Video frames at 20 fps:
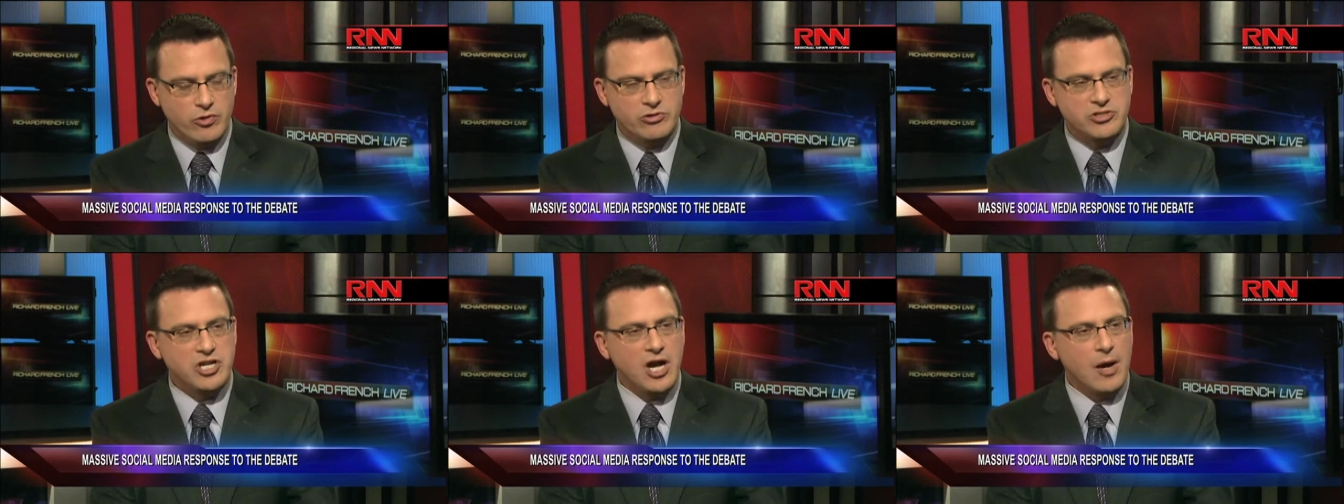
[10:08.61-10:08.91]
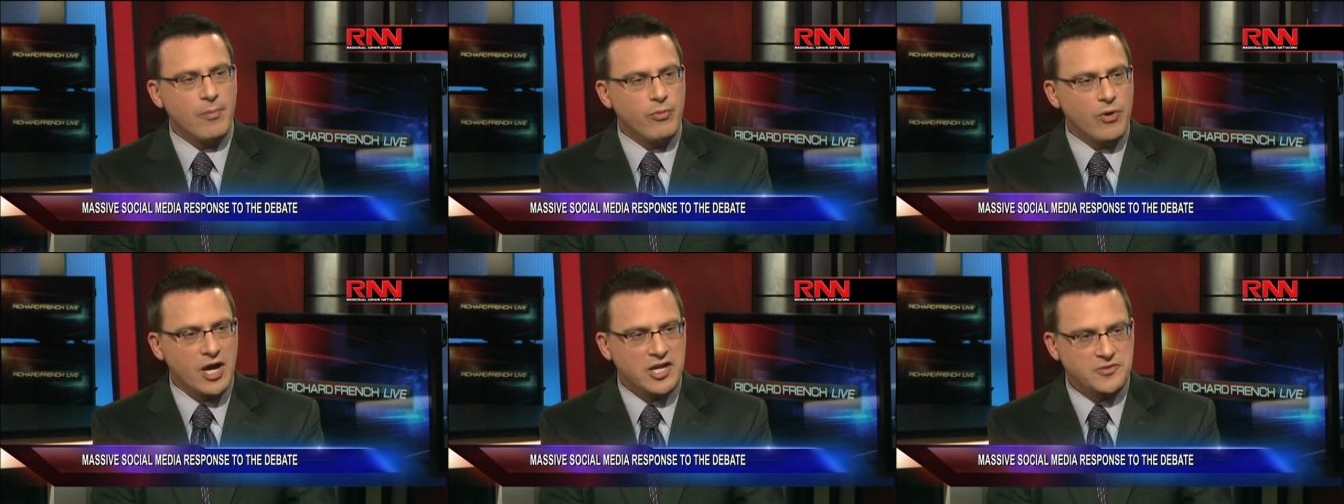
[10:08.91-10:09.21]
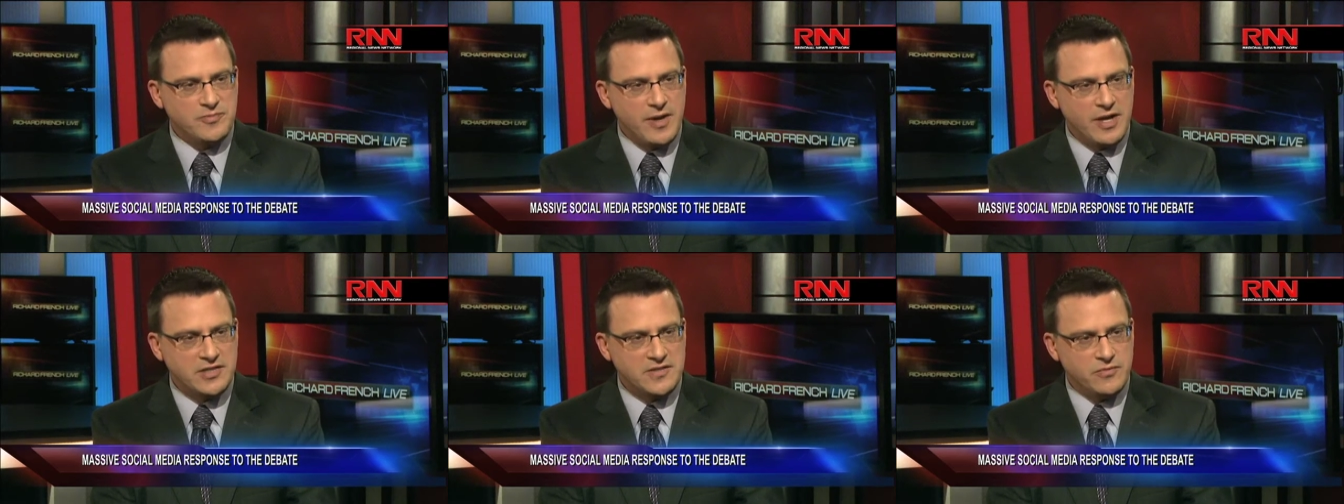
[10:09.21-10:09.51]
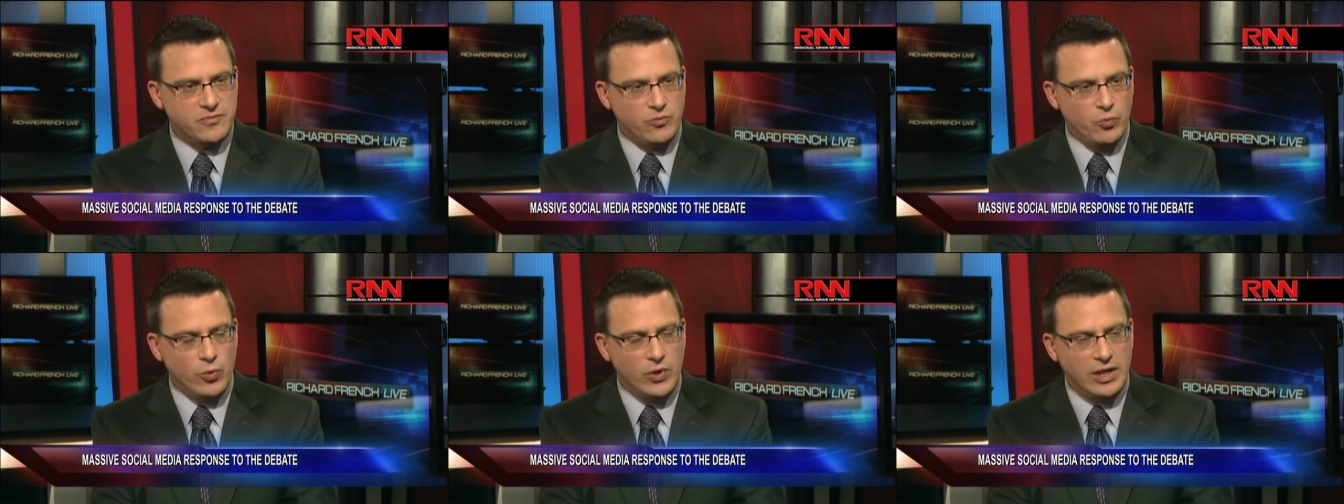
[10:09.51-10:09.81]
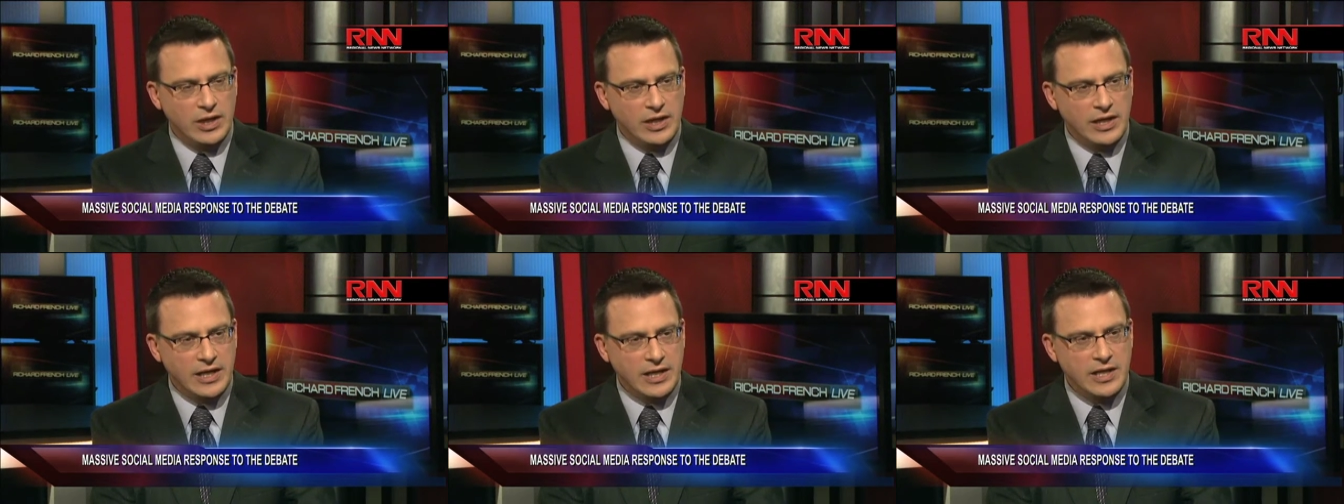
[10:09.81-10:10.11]
job prospects
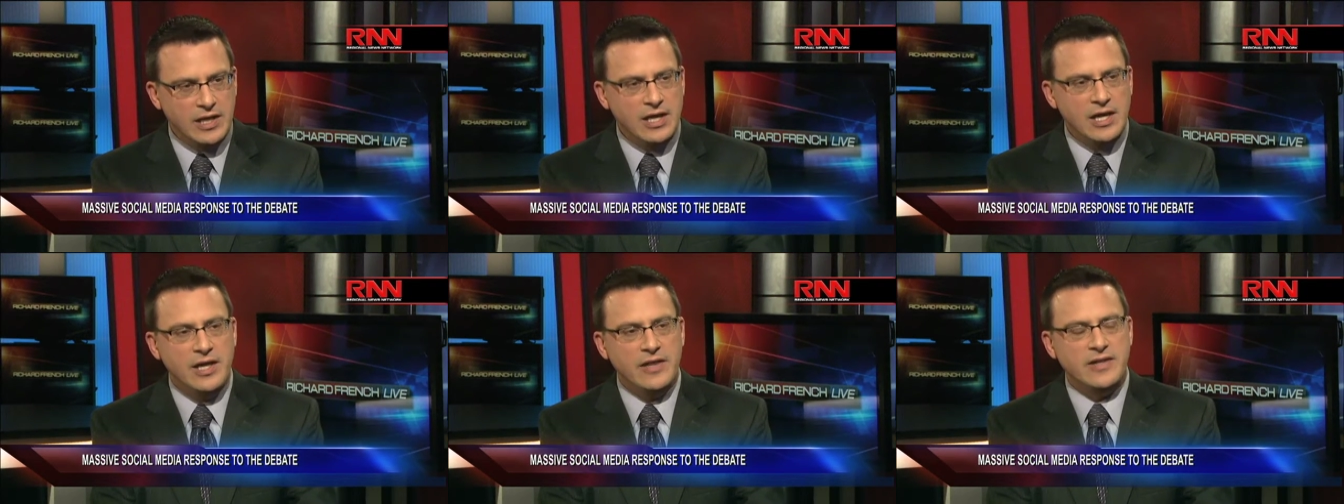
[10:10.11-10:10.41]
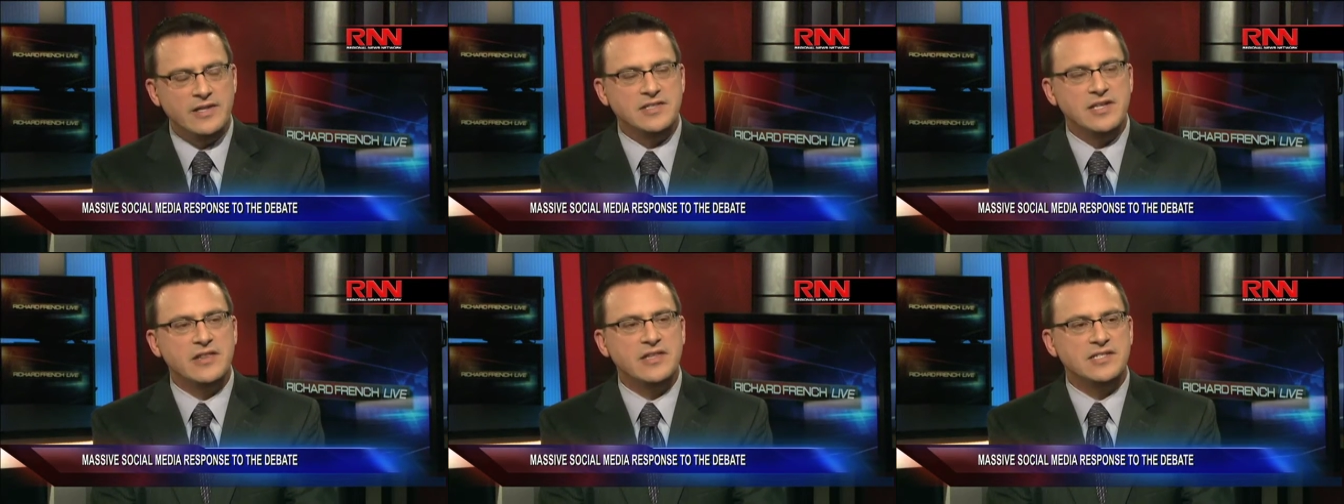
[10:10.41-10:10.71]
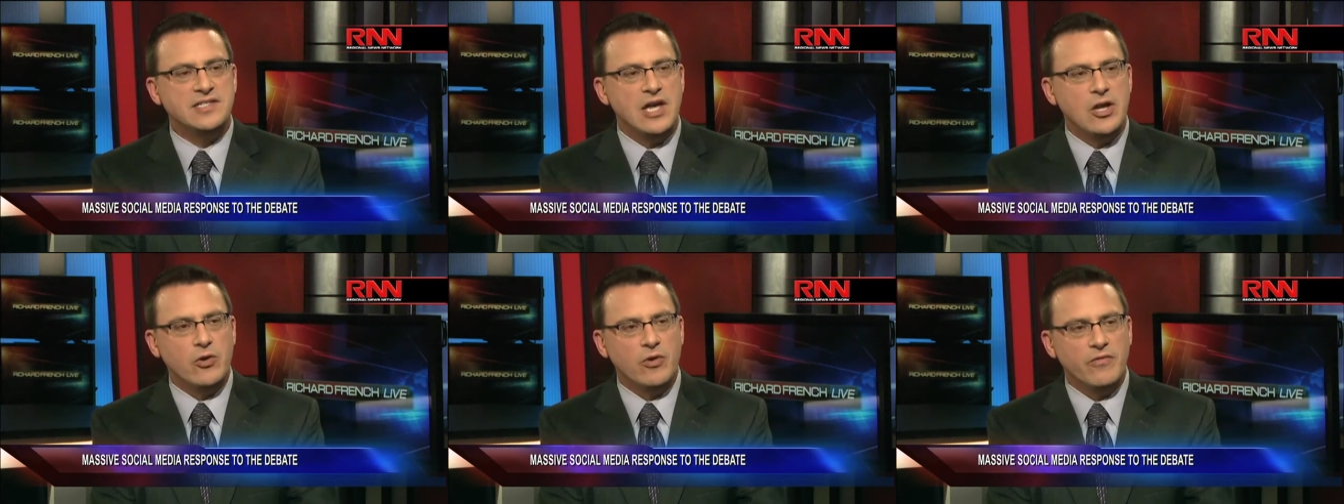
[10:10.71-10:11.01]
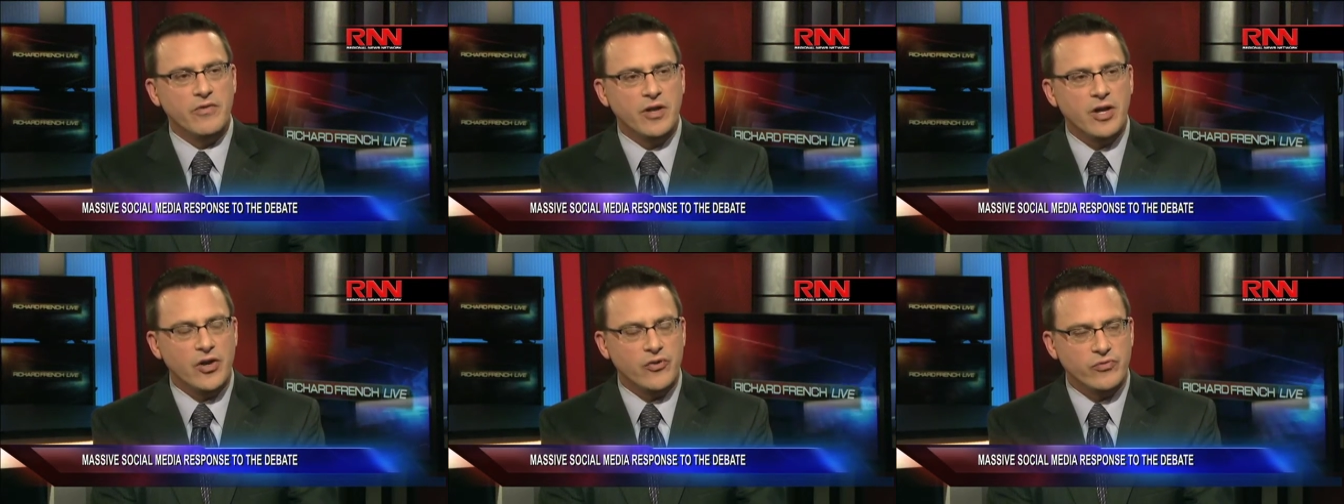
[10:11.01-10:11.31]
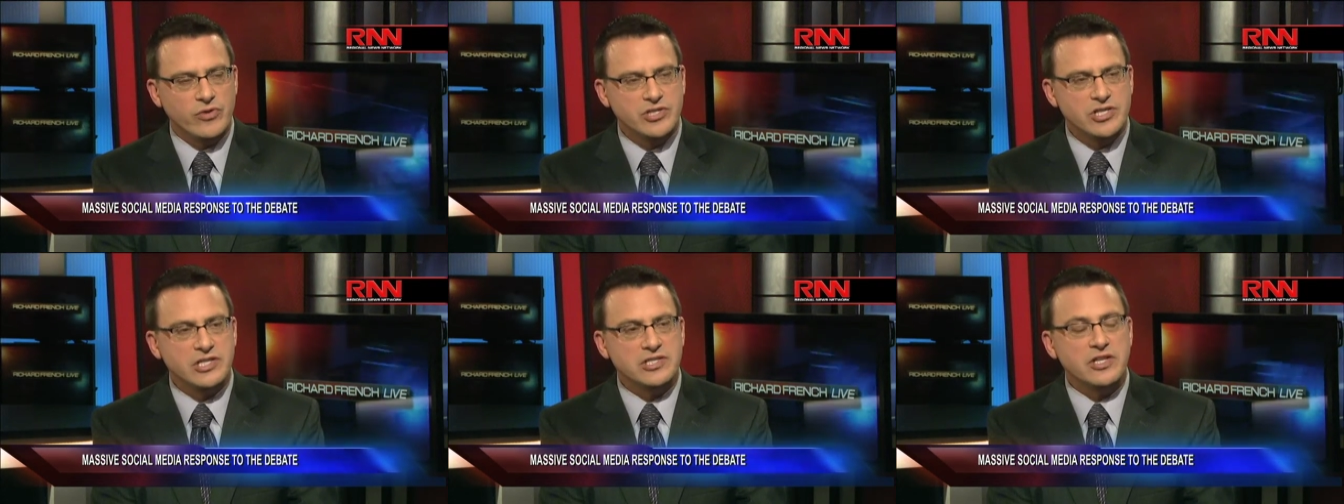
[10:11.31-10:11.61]
whittling, they see the tenor of the country
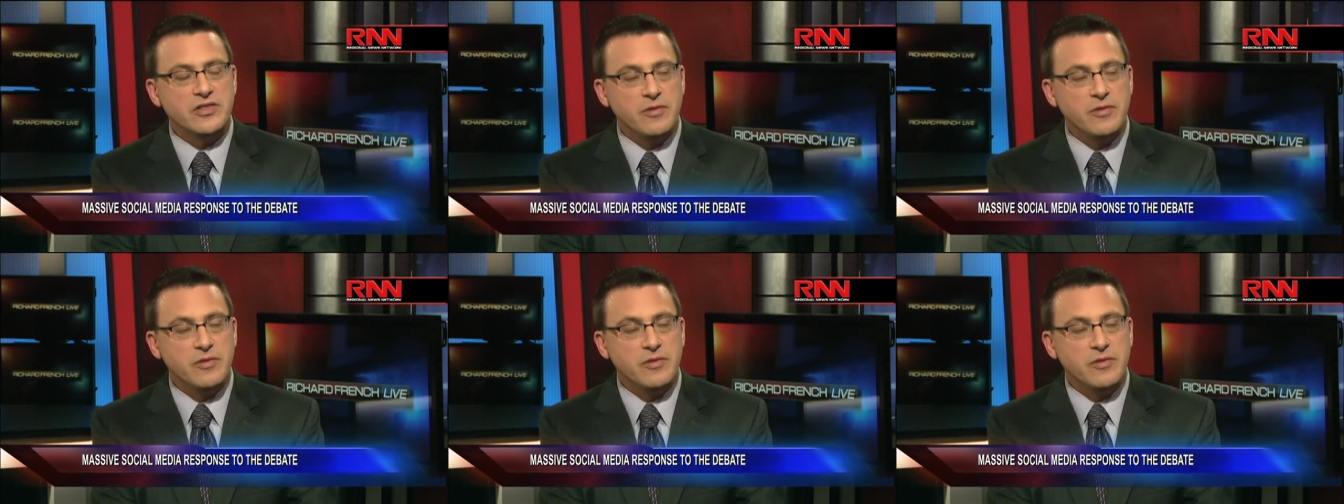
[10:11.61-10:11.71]
changing,